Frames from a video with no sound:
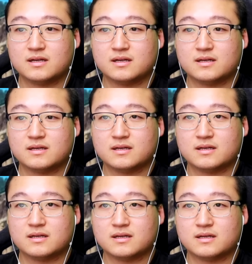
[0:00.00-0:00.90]

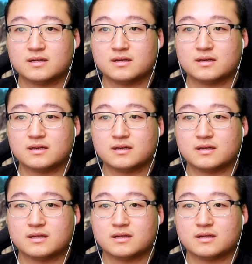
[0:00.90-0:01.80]

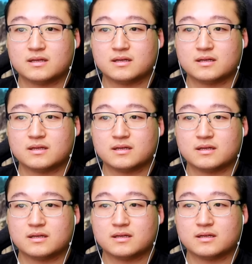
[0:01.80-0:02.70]

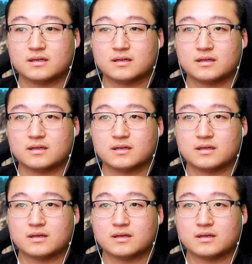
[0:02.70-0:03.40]
(silent)